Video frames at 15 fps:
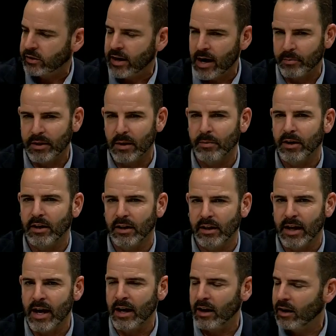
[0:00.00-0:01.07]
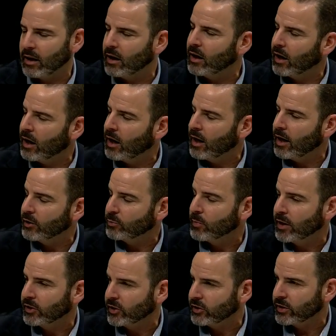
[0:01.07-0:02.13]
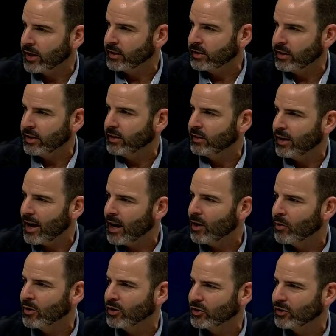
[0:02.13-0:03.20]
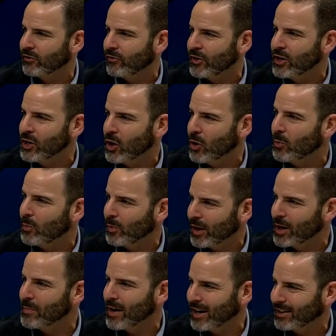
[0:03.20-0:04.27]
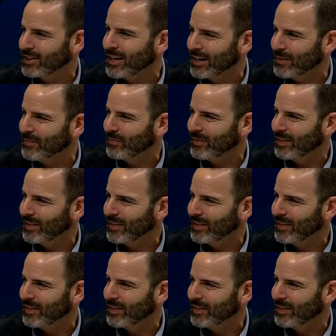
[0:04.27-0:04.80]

laptop can get as much as 19 hours of video playback time